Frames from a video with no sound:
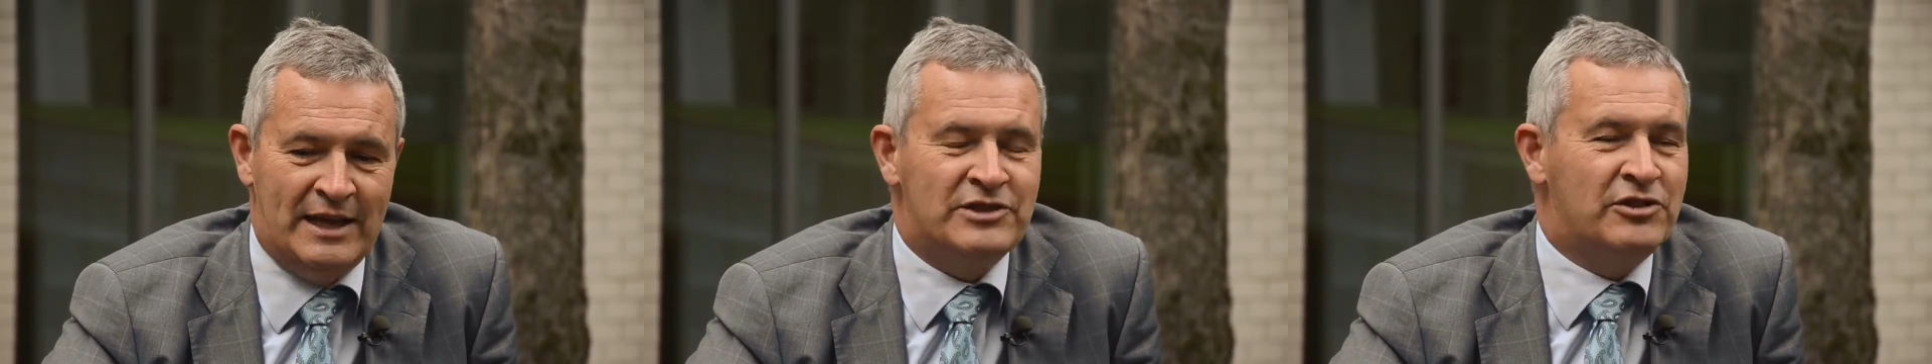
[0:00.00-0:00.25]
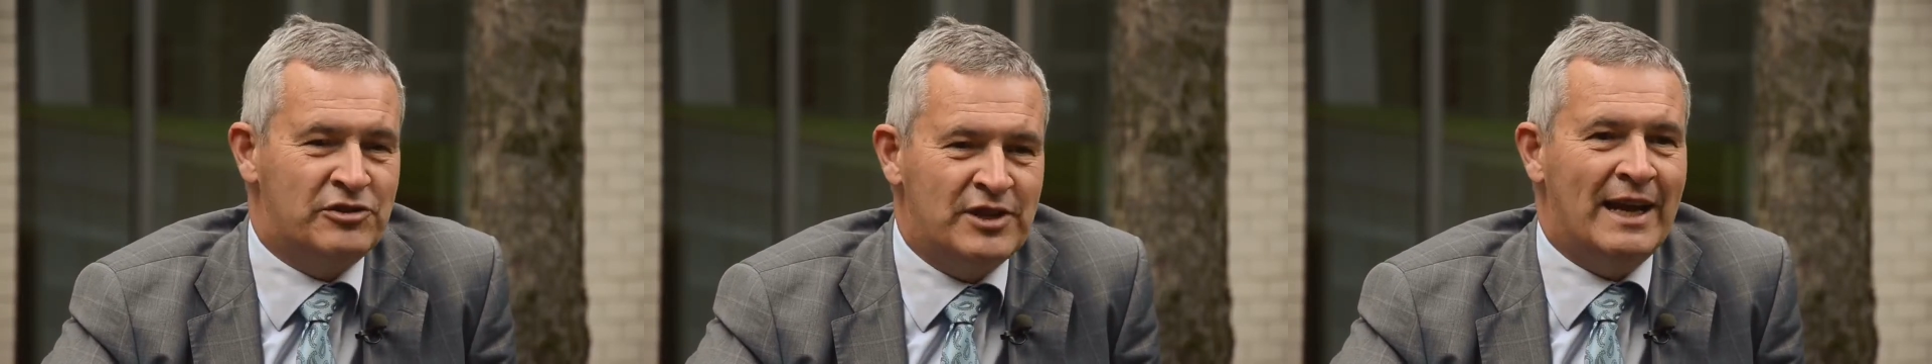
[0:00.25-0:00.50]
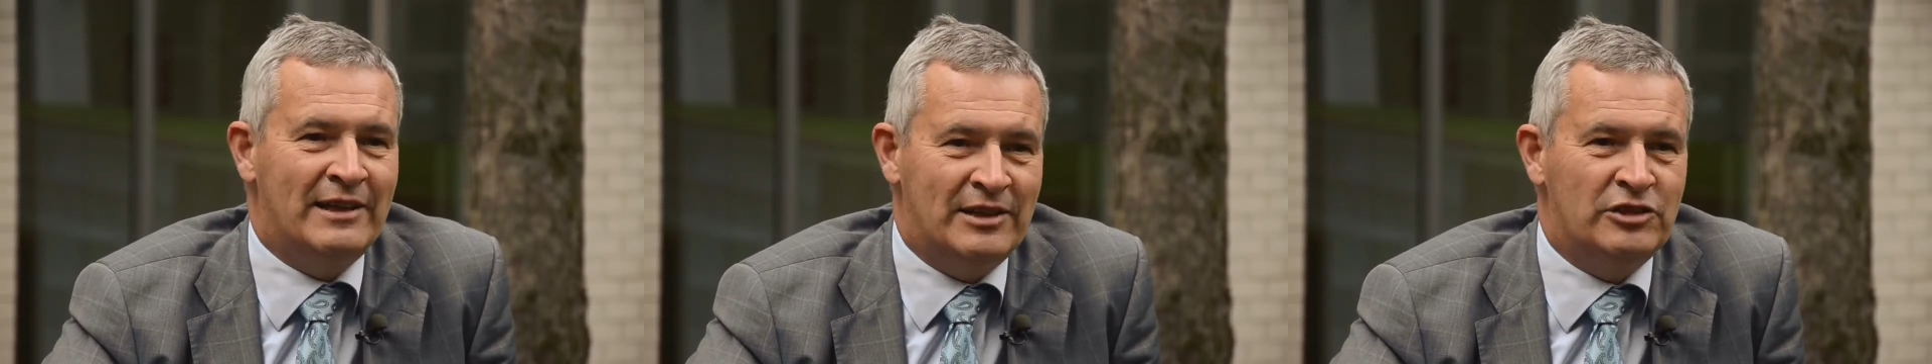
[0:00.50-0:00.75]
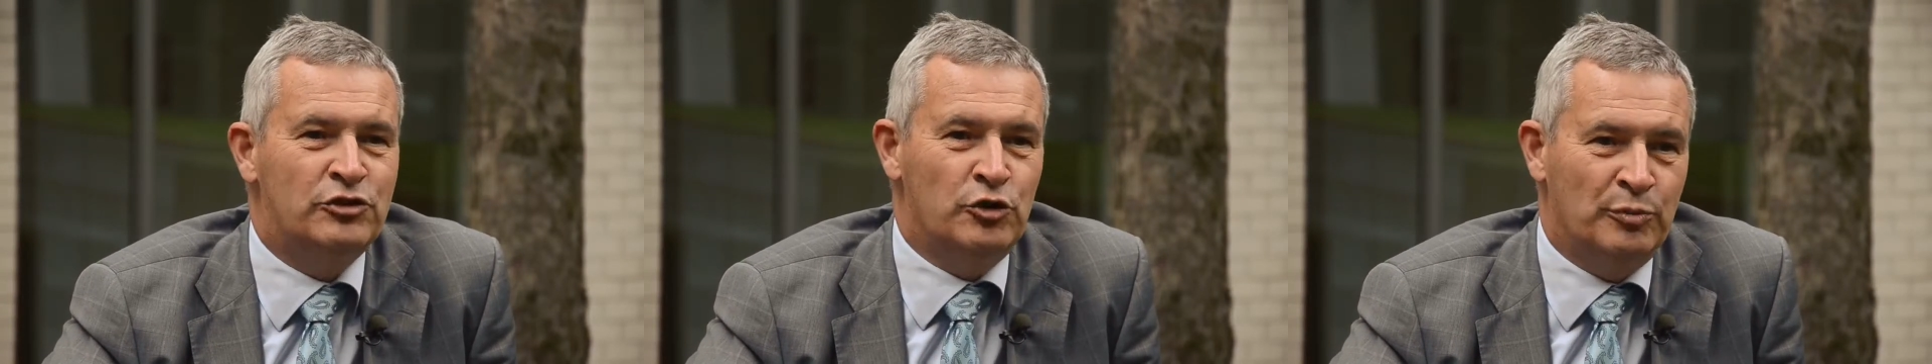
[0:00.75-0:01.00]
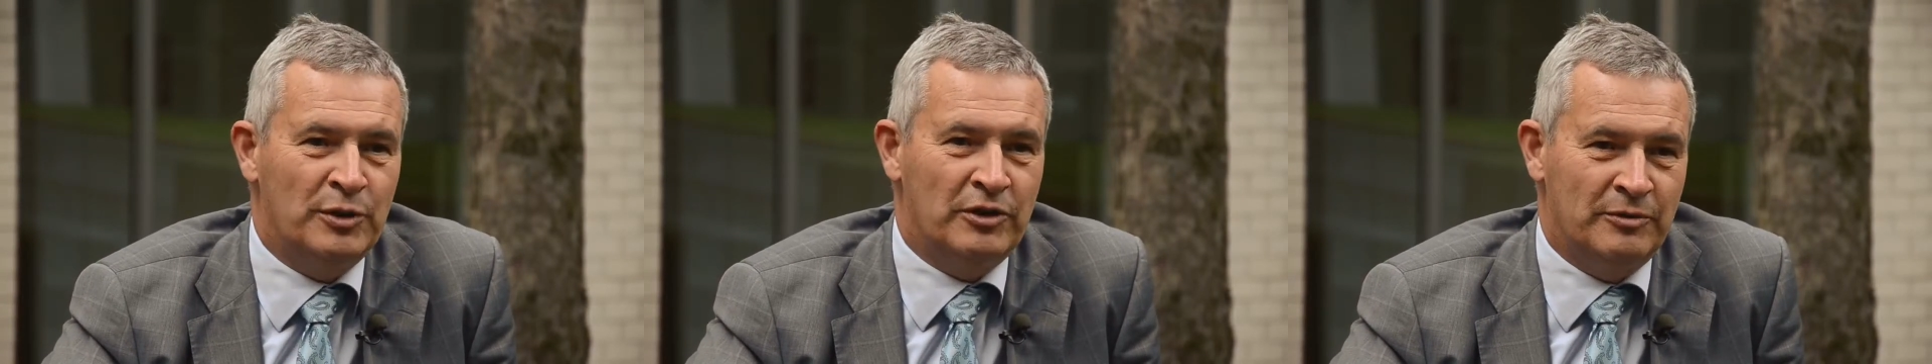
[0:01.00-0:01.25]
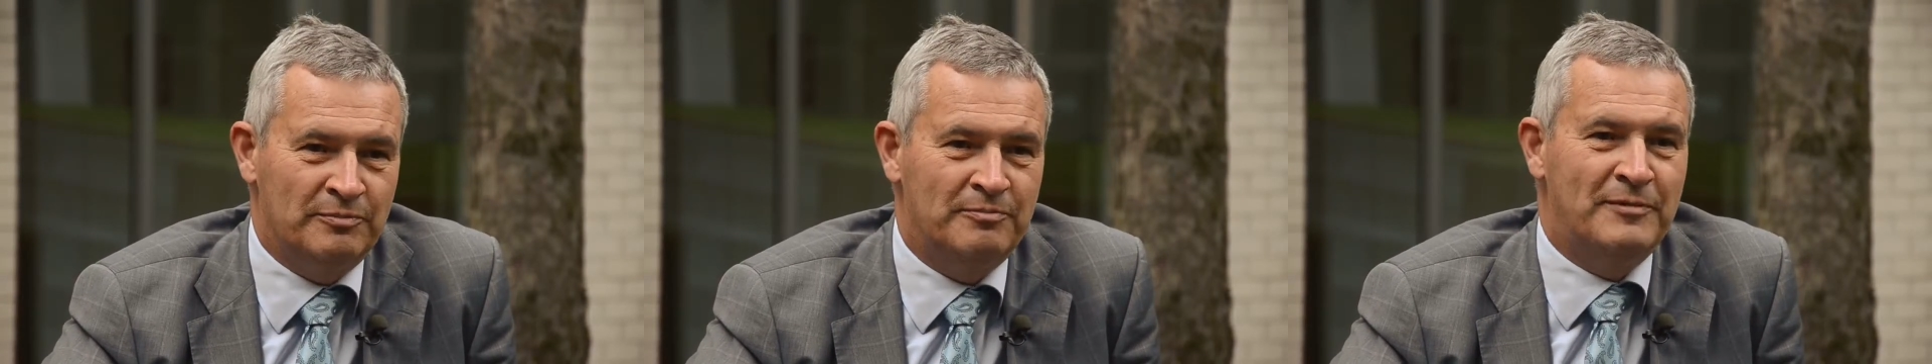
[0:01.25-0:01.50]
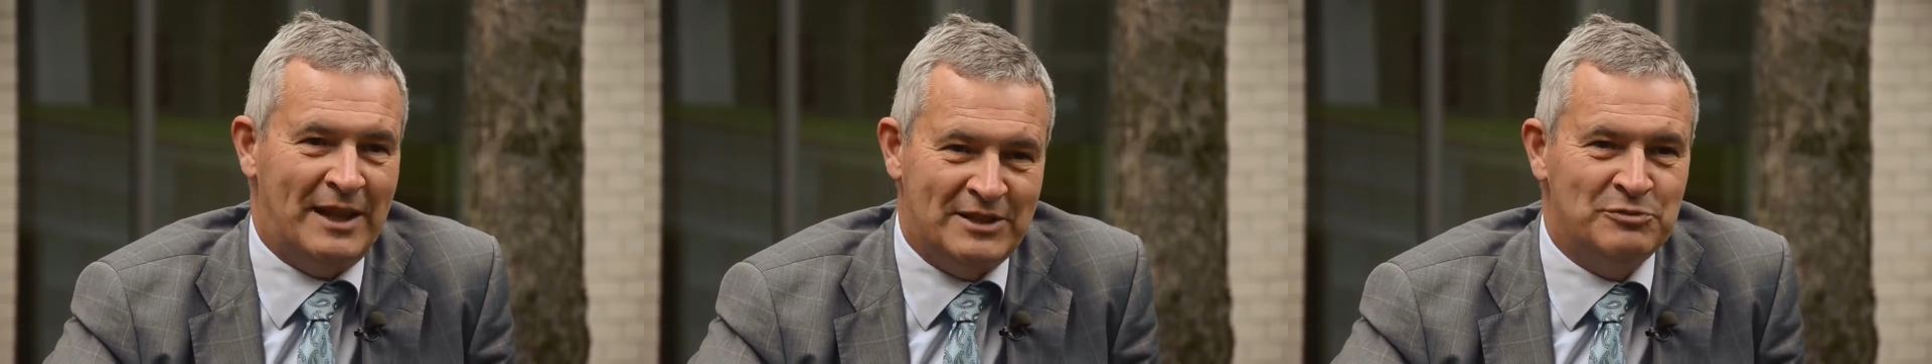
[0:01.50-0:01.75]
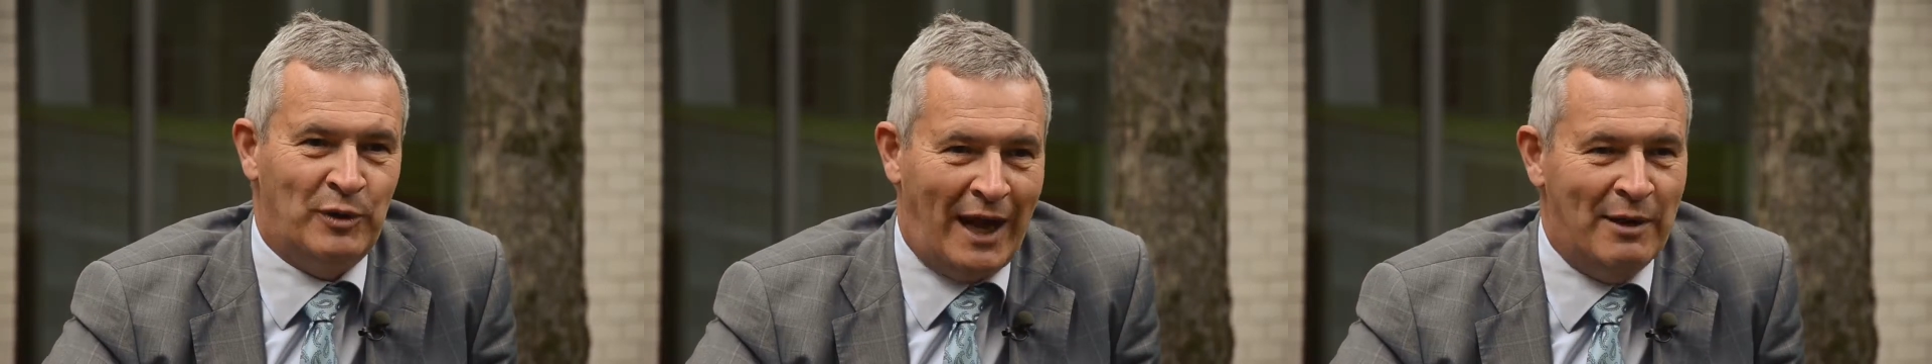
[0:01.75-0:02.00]
it's society stupid.
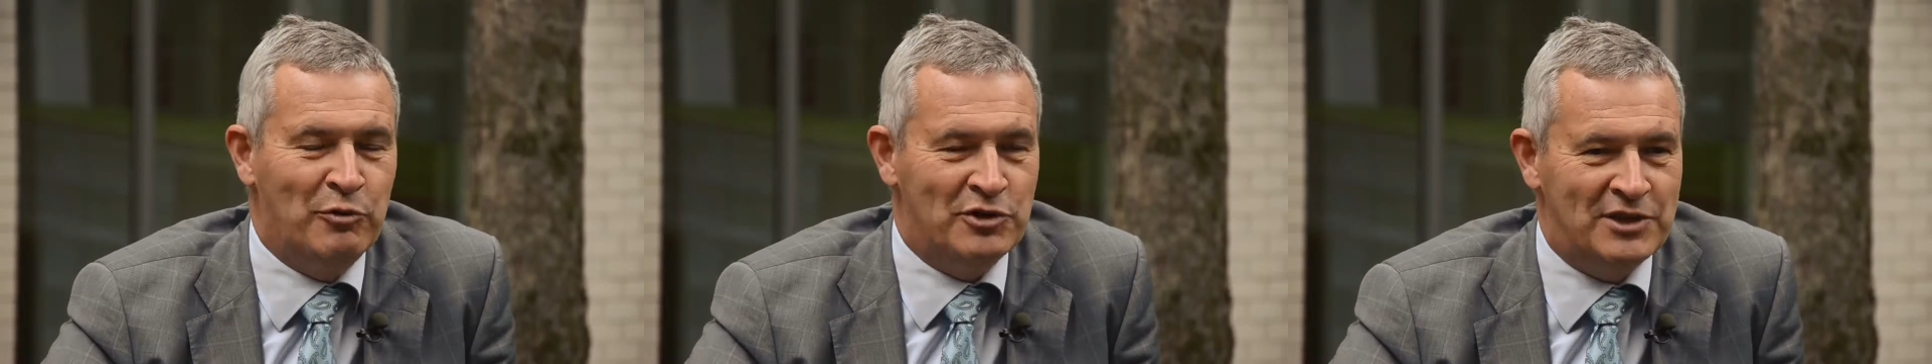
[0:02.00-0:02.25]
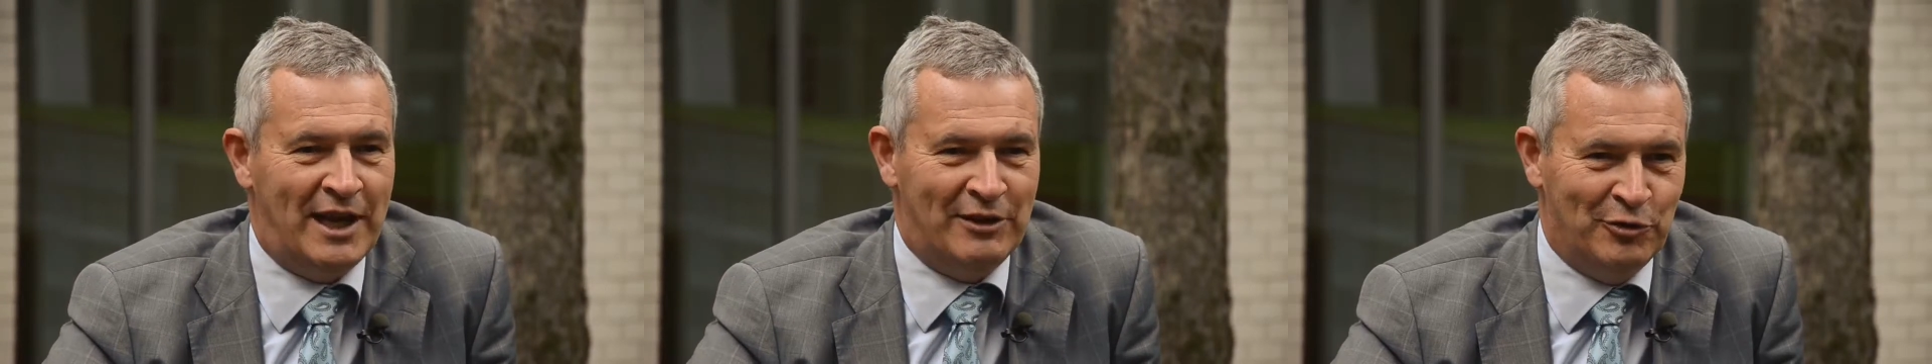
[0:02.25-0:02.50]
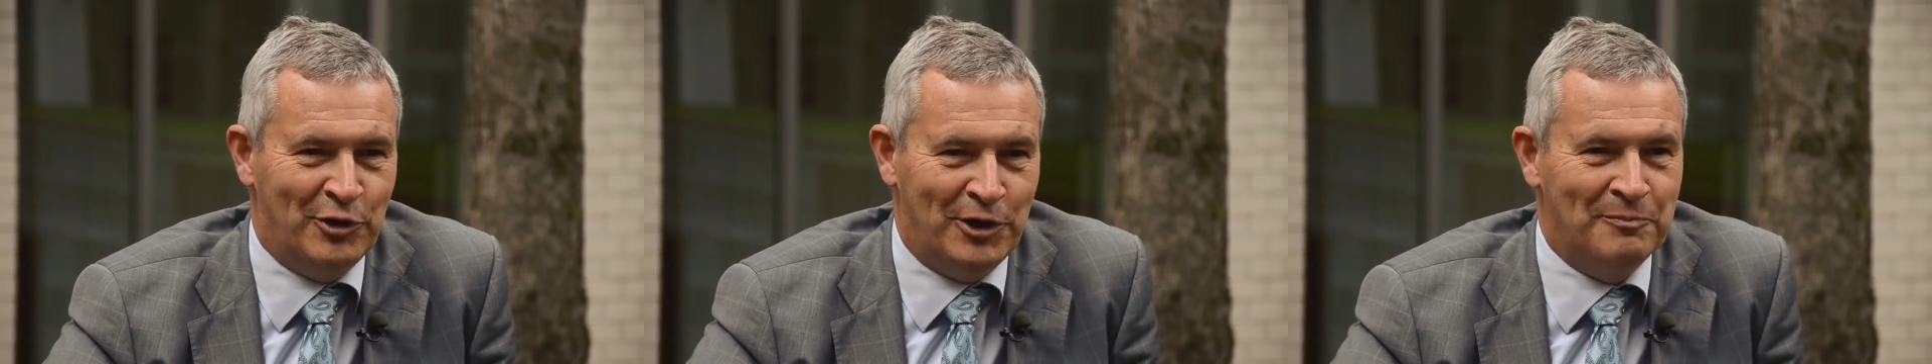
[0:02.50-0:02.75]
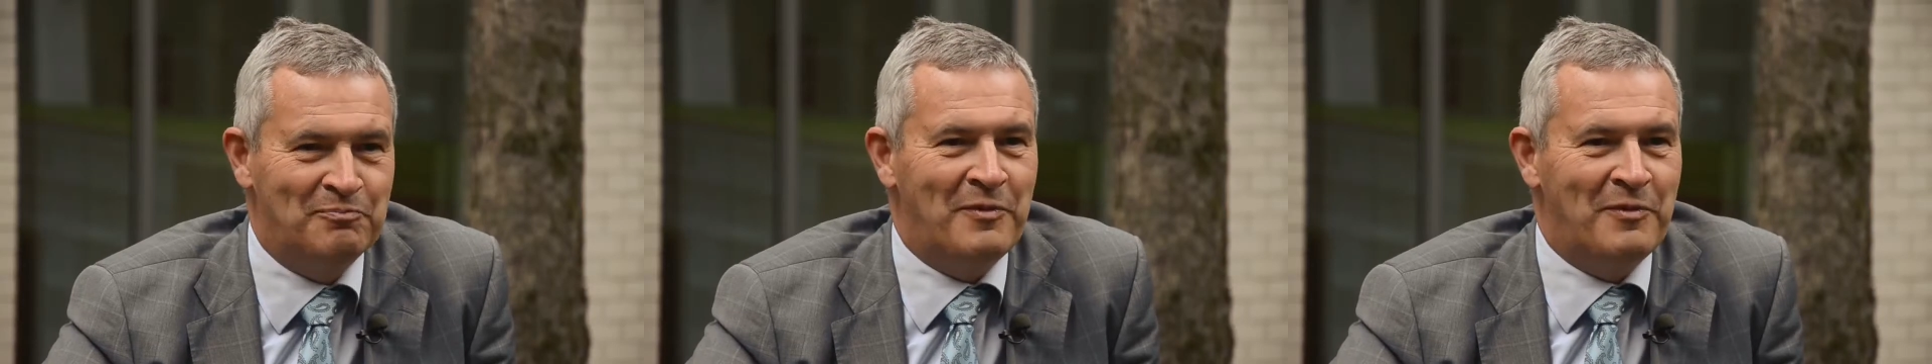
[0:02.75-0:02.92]
That's what I would say to her.